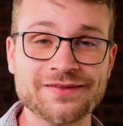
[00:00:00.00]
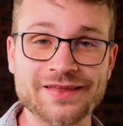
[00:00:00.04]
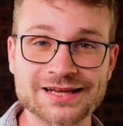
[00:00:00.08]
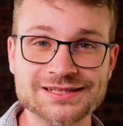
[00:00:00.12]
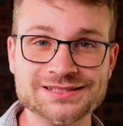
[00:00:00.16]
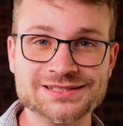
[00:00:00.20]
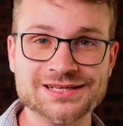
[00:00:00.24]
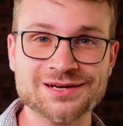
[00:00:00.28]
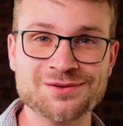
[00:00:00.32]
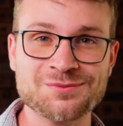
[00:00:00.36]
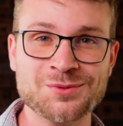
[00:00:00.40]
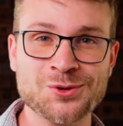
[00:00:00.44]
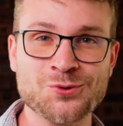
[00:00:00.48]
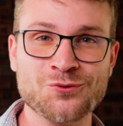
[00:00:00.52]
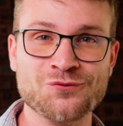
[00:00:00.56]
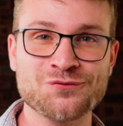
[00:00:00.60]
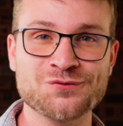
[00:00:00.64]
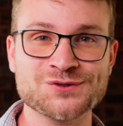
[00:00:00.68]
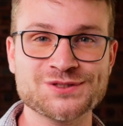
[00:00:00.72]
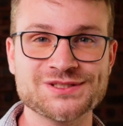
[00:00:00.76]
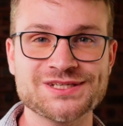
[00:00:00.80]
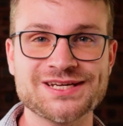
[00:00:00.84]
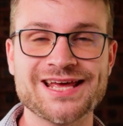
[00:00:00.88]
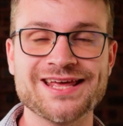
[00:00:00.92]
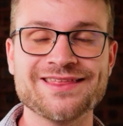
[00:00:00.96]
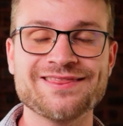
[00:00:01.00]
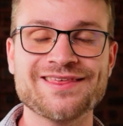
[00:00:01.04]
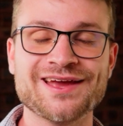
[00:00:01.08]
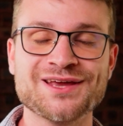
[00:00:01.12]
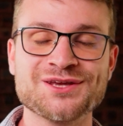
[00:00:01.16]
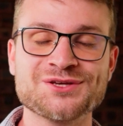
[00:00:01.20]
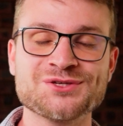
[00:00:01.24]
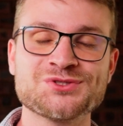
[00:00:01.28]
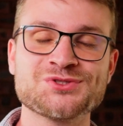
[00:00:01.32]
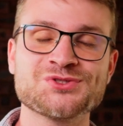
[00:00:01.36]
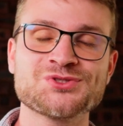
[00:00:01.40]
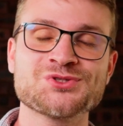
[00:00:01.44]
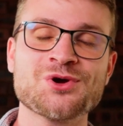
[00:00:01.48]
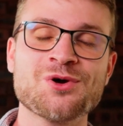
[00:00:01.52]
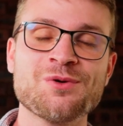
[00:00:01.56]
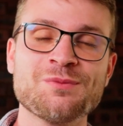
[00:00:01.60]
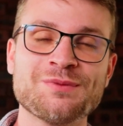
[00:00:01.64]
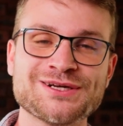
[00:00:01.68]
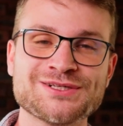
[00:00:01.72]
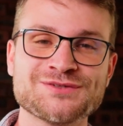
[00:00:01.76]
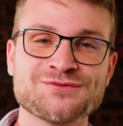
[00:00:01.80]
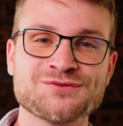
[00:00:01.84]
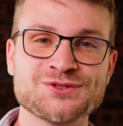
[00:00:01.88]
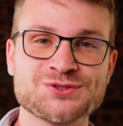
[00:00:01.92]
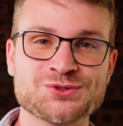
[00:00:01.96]
That's going to be all for today. Thank you so
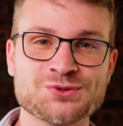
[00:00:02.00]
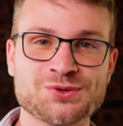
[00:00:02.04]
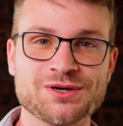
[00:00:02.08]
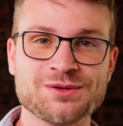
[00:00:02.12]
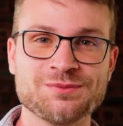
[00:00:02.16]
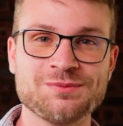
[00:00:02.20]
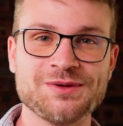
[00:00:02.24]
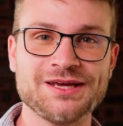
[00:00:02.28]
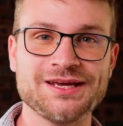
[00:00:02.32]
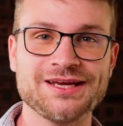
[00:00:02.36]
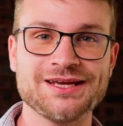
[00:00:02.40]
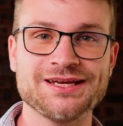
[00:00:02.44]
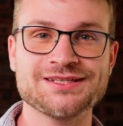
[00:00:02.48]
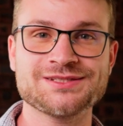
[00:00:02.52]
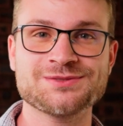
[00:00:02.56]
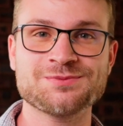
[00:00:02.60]
much for joining me.